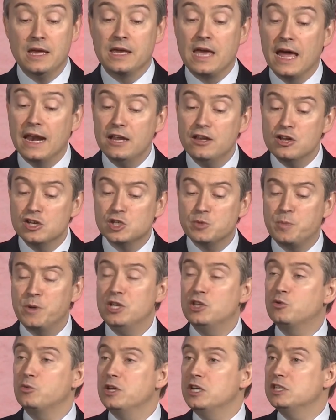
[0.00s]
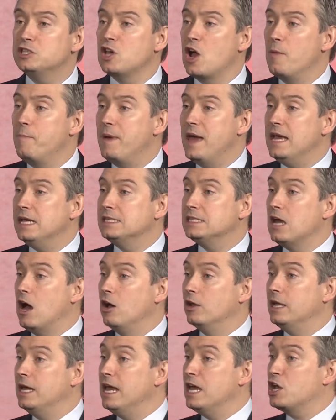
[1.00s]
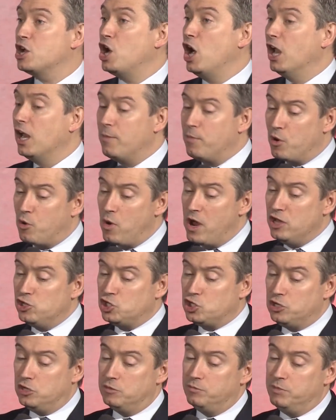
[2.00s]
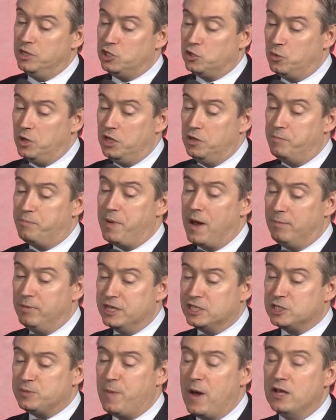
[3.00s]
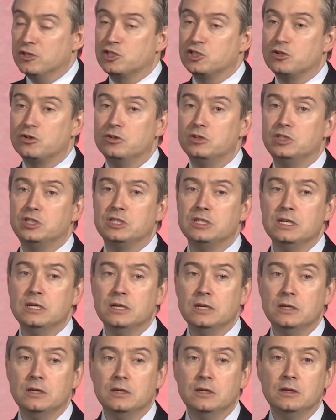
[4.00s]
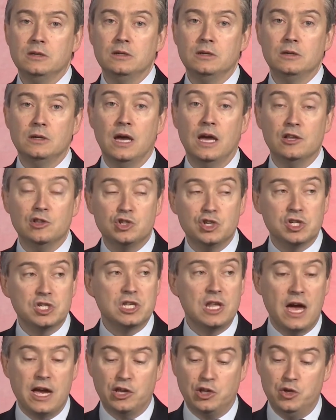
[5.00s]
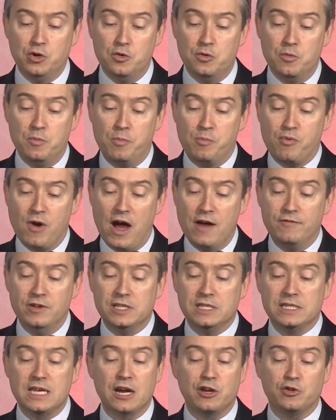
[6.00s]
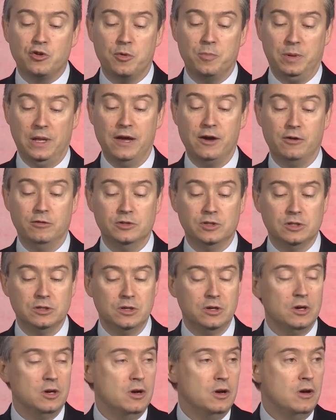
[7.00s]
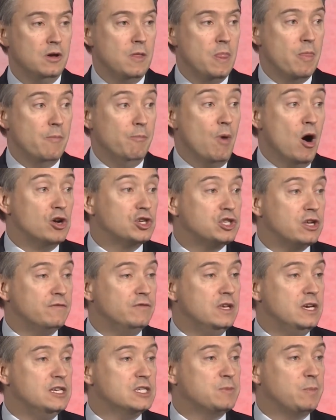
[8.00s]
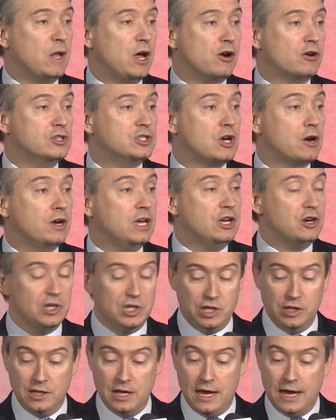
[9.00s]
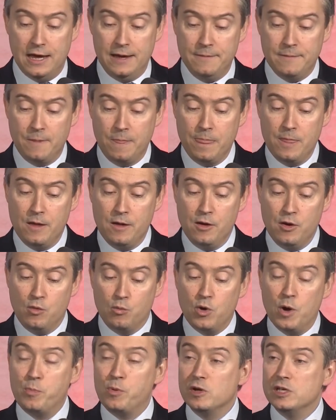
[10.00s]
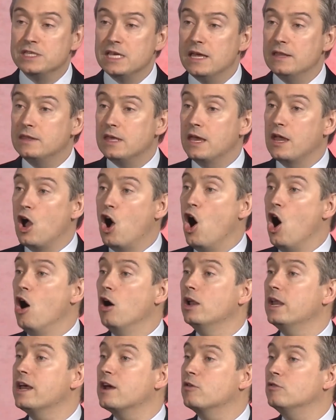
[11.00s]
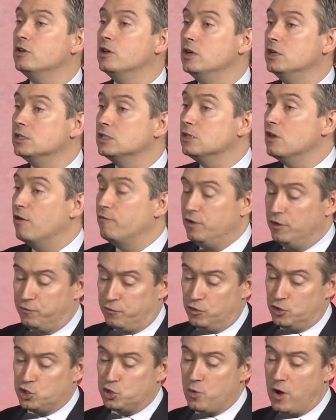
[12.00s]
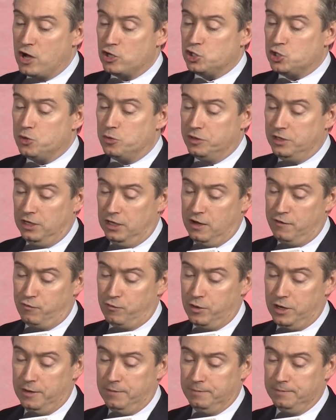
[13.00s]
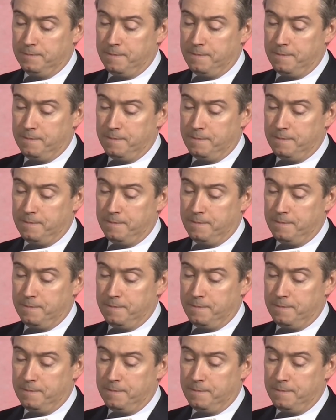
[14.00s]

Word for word: Canada's P3s are based on a collaboration between public sponsors and just like you, private sector players. Most of these players are here today representing all areas of infrastructure delivery.